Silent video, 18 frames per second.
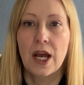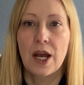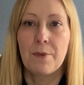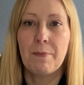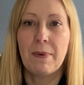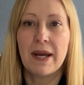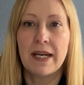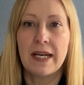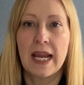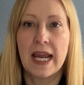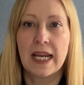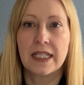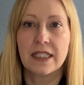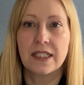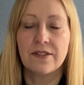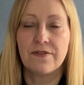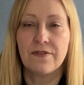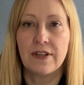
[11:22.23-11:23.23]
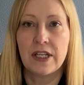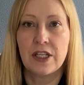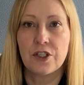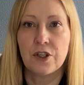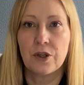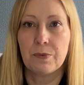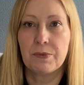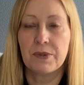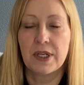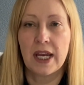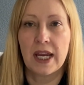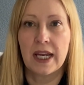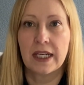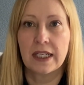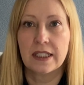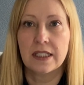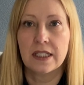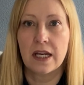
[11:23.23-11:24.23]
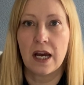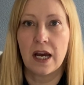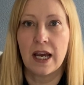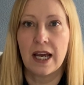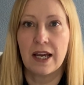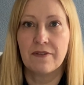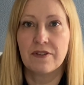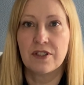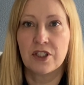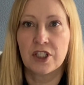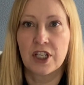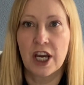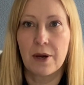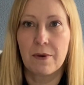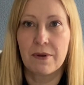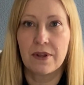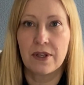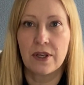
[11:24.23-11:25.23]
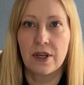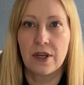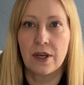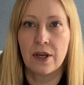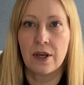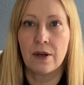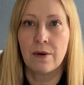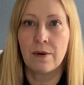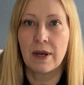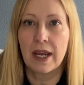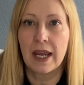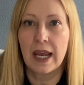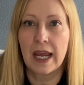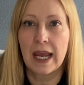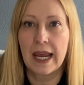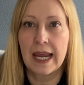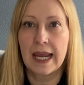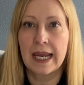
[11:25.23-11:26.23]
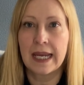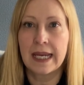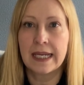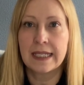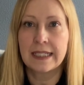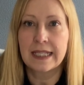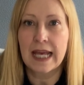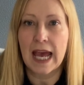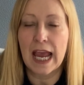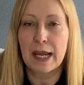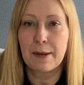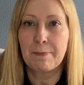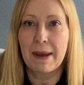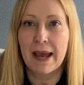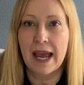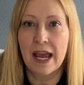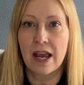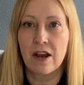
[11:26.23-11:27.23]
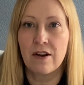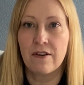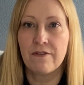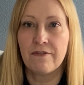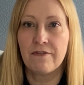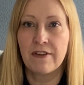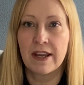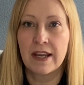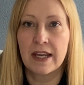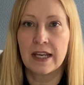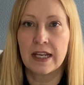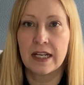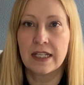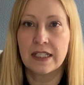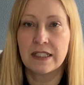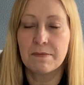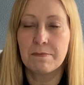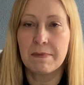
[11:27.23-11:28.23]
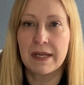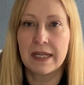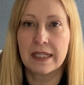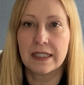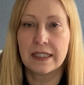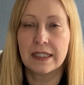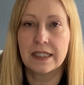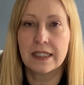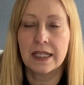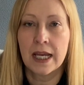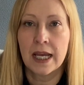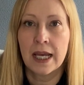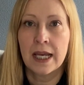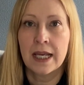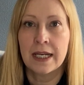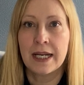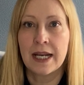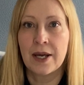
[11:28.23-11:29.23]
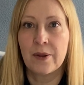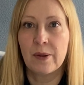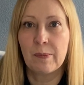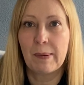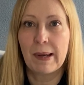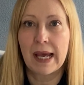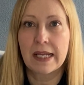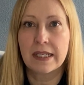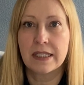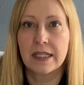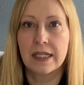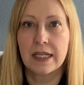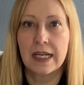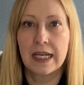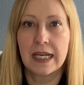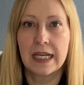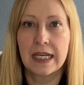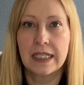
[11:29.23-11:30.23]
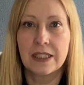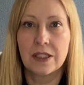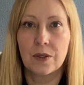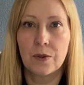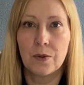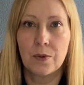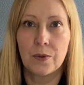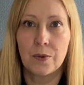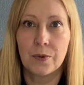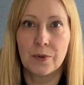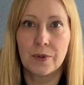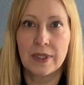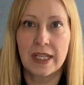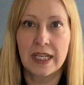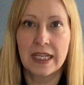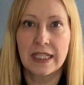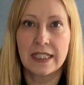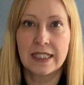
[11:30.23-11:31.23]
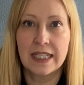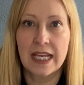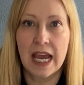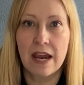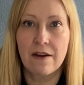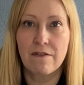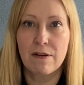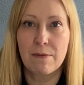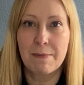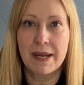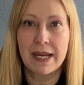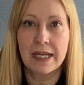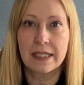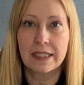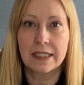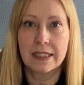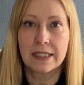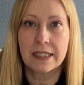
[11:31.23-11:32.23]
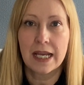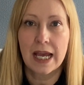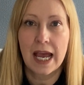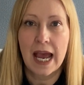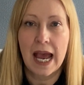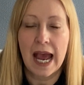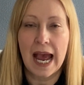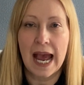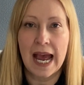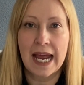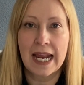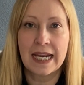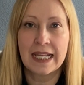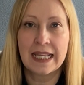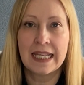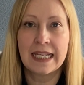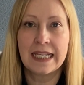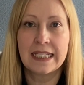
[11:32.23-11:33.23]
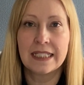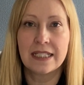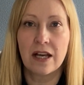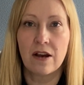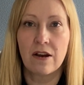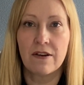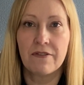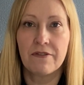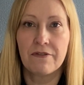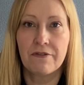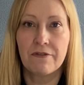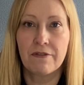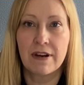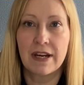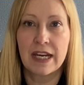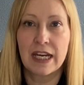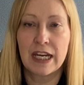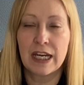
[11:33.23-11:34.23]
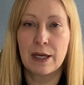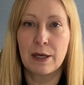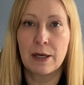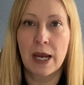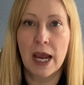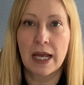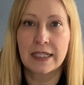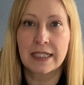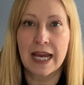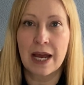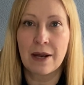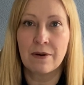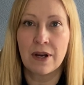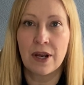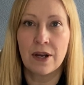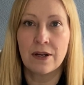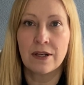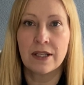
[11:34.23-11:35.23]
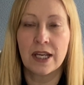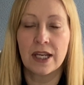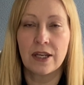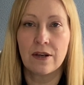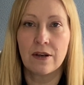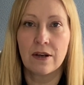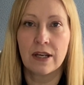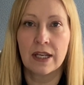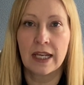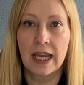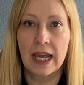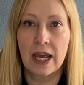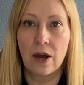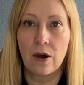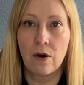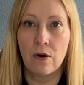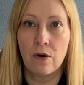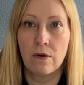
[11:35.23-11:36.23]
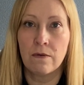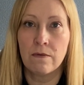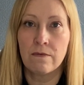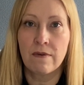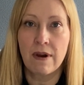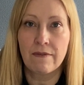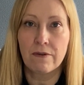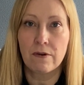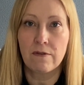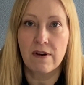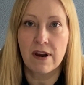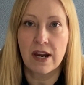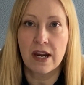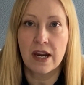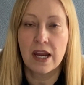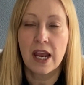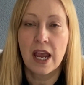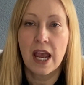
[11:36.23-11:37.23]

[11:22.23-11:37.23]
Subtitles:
My next finished object I have to share with you is a pair of fingerless mitts. Now the pattern is called the Sarah mitts, and these are a free download that you can get on Ravelry.